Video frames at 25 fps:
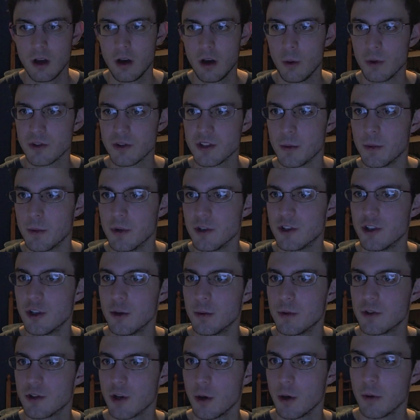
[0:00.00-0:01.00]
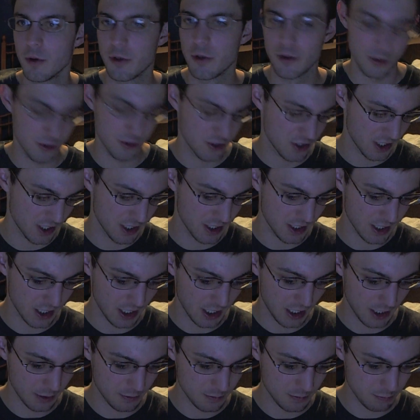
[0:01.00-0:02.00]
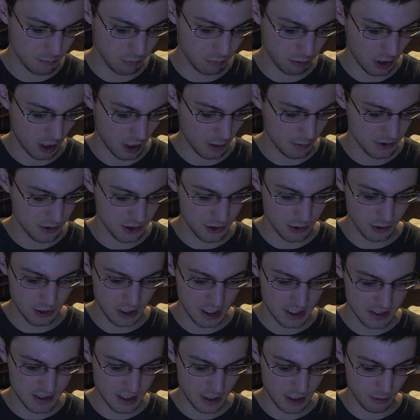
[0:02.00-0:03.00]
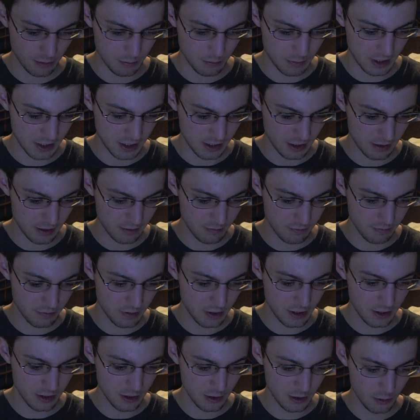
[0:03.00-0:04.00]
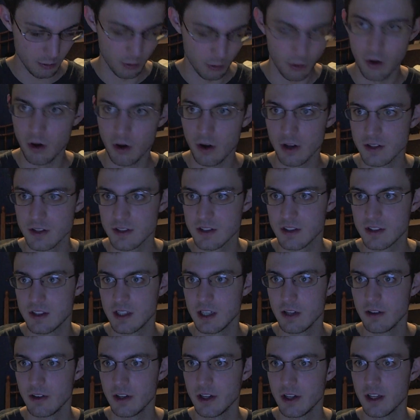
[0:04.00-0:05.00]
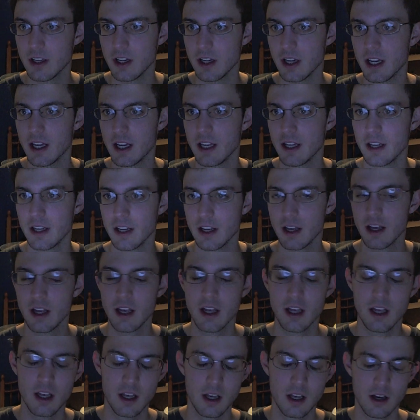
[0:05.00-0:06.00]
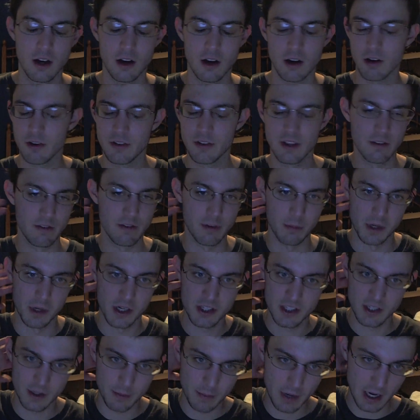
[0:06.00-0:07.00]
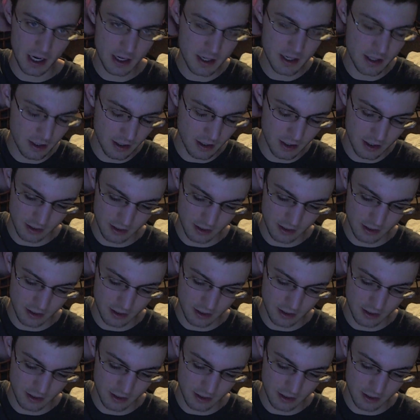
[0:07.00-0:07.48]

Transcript: What's up YouTube, it's Robo13, and I promised you guys that I would make a video on Siri and all the information about it.